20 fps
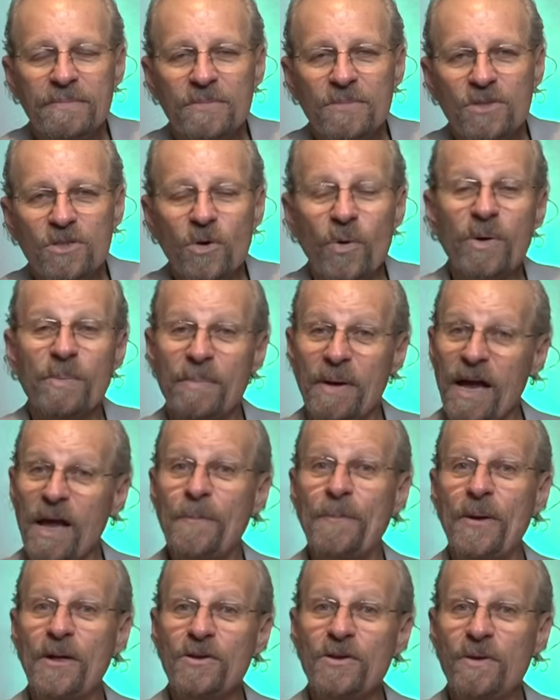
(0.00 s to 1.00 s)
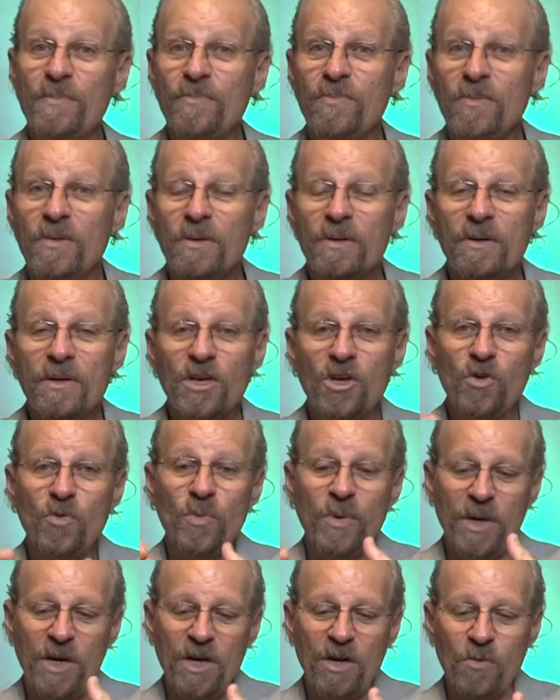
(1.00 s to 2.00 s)
So in my opinion, he
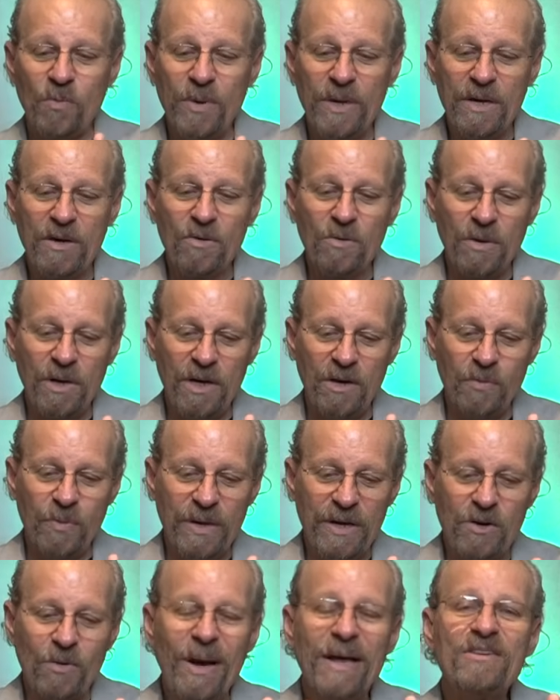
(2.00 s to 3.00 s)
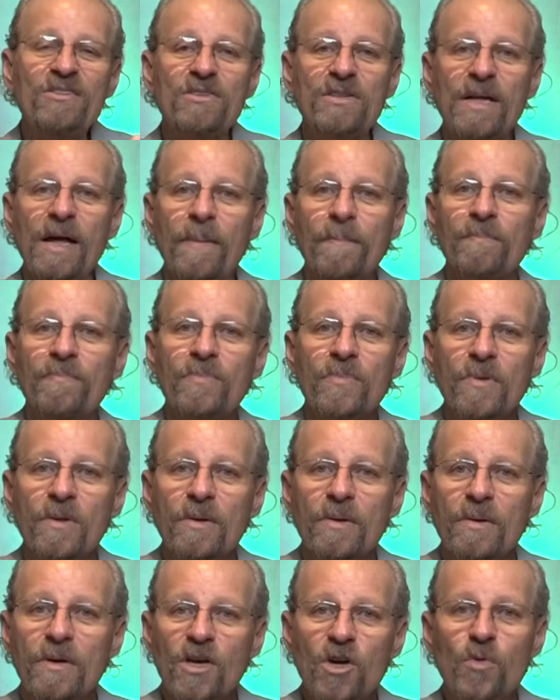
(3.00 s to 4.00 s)
regressed them.
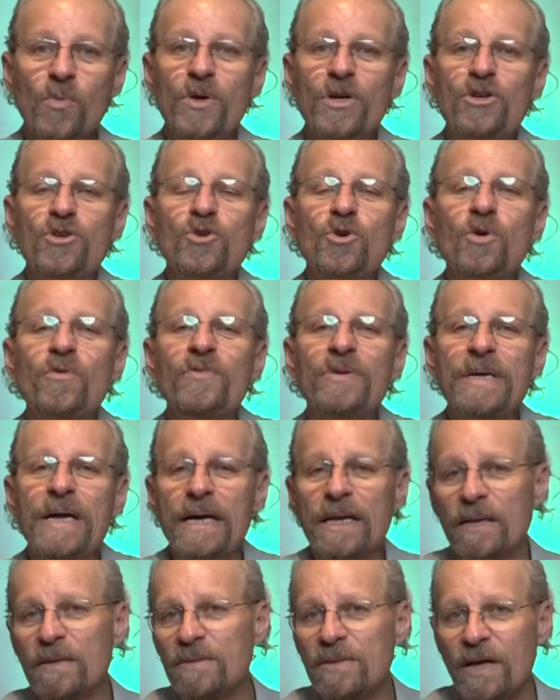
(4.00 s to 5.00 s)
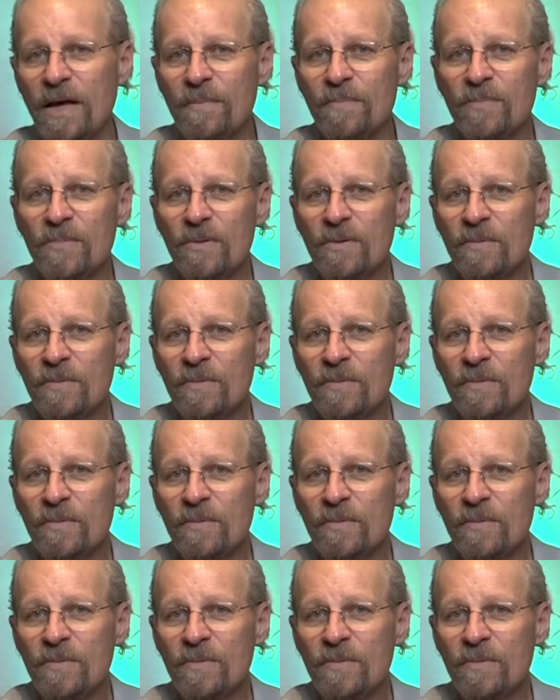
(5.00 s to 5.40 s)
He rejuvenated them.